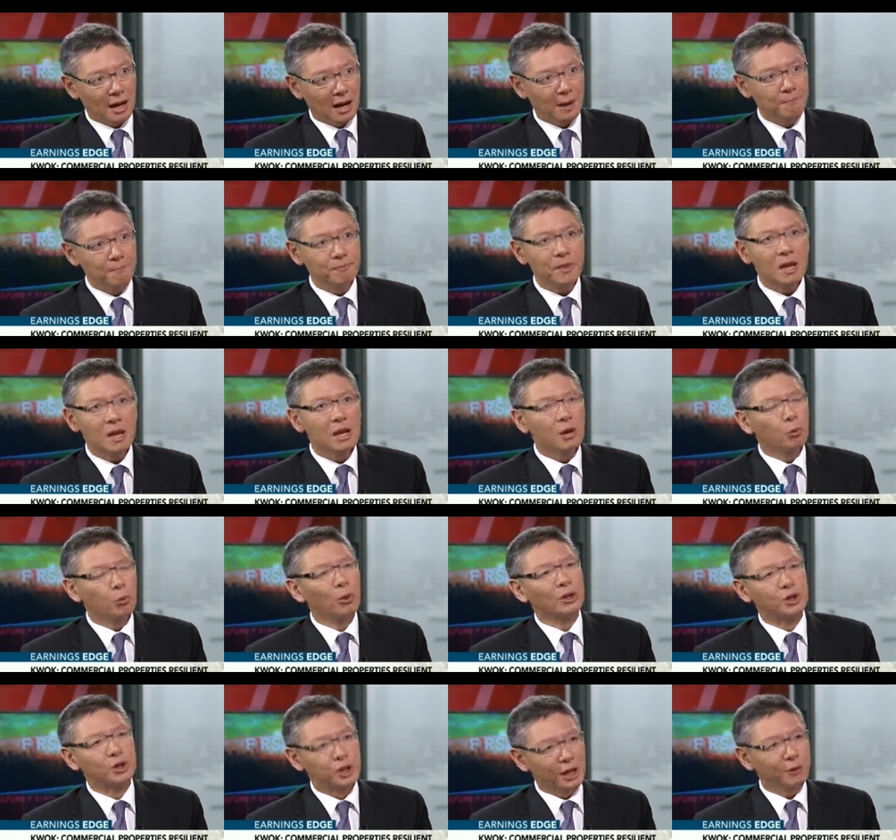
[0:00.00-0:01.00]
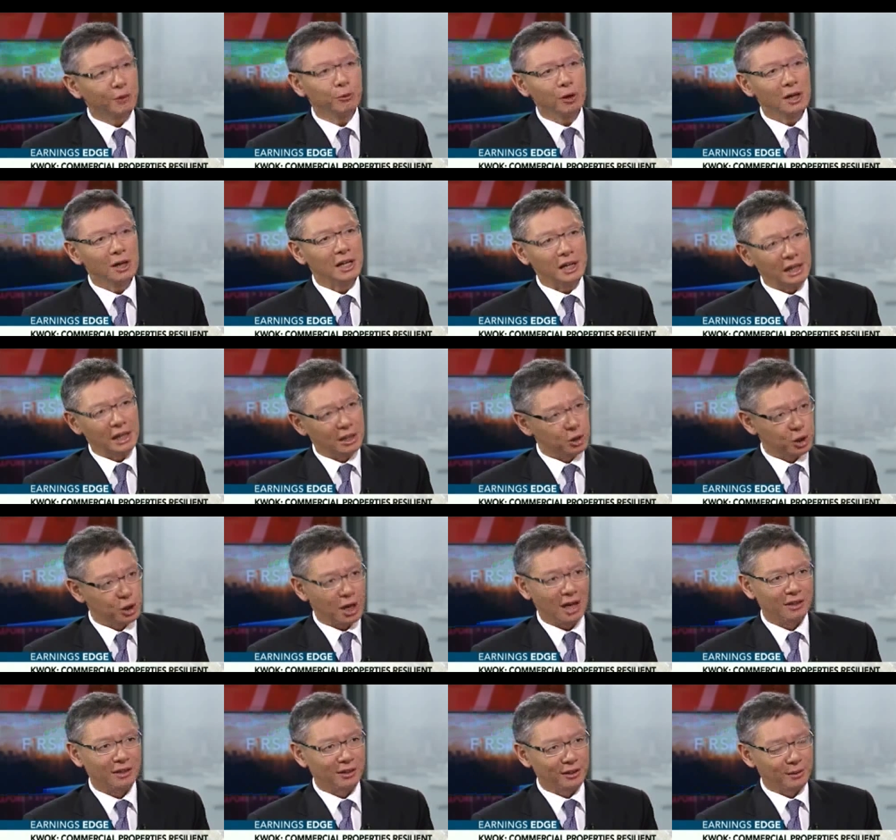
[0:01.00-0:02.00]
Um, well, generally in
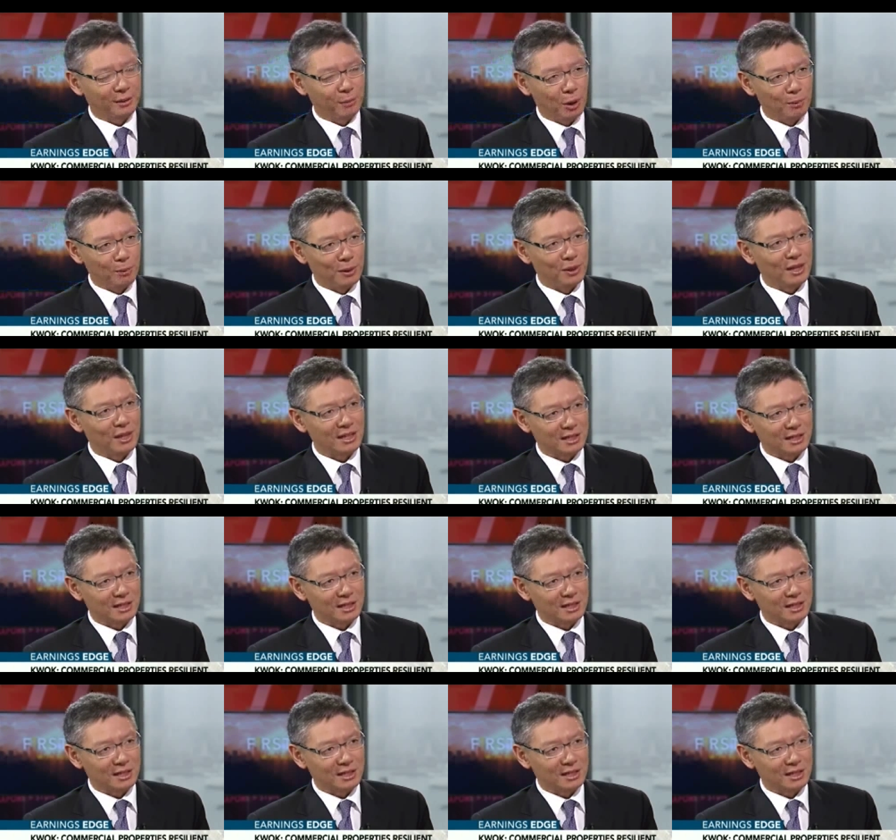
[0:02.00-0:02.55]
China at the moment,